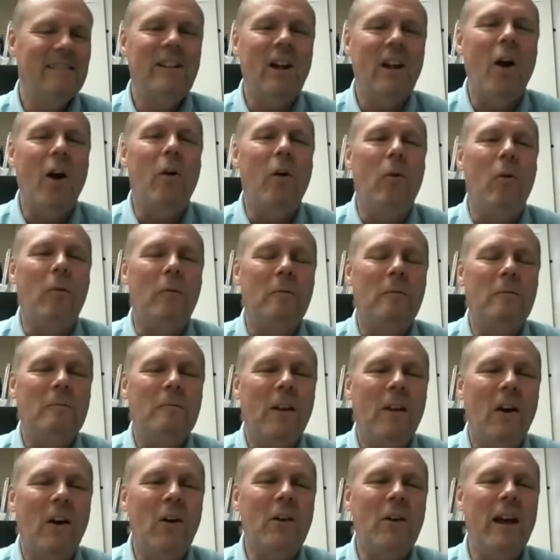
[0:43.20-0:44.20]
Oh,
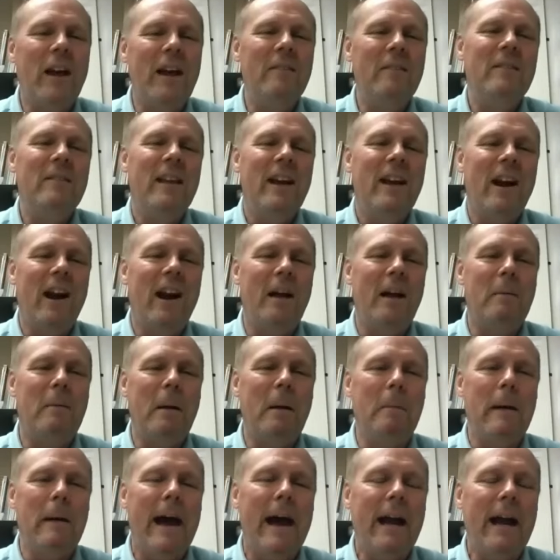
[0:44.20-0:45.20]
okay. Am I
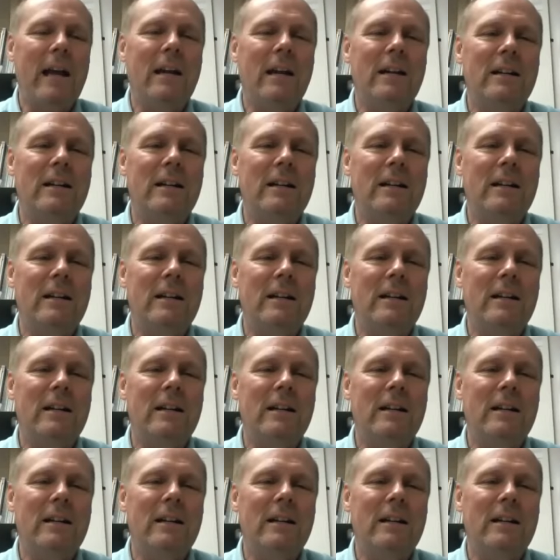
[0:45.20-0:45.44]
back?